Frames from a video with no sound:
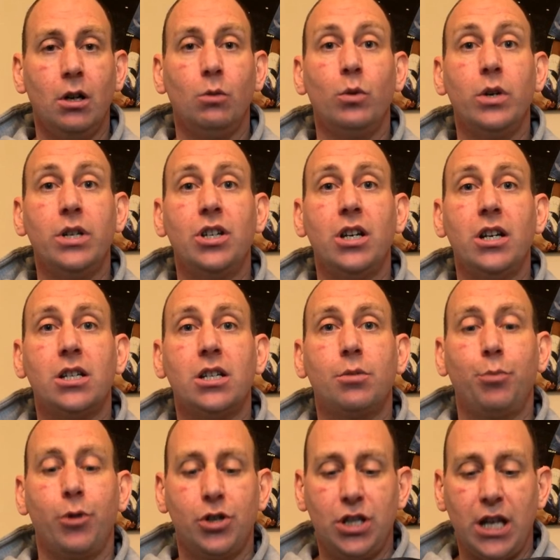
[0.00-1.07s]
which is
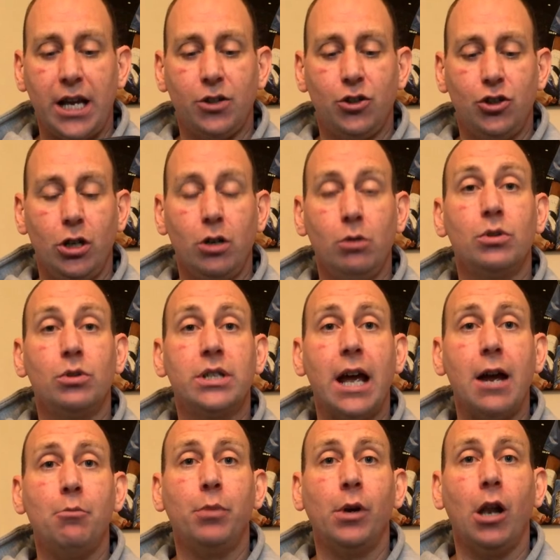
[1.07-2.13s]
protect you
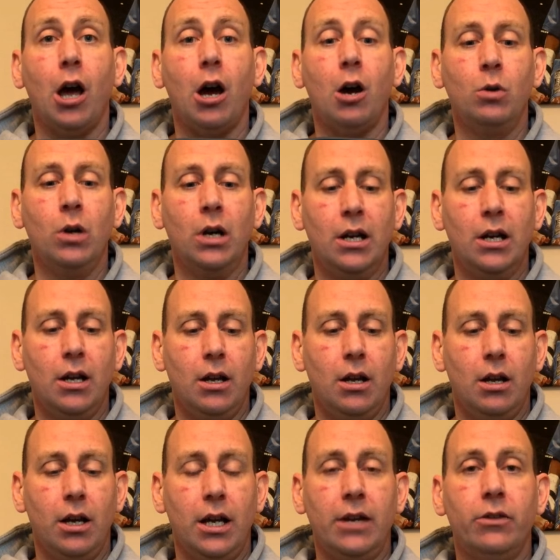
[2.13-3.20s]
down below
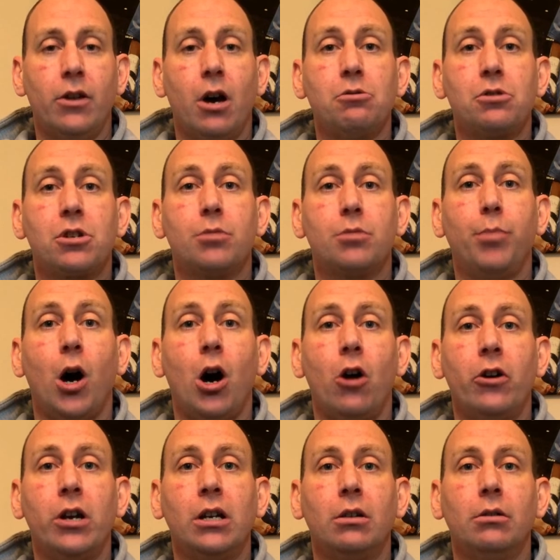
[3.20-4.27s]
in those
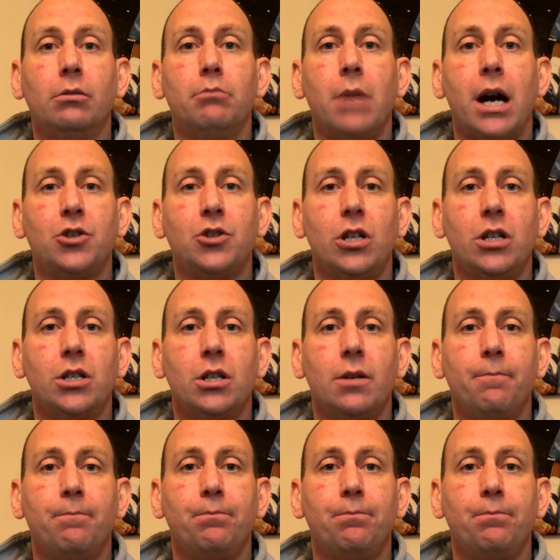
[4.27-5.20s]
sparring matches.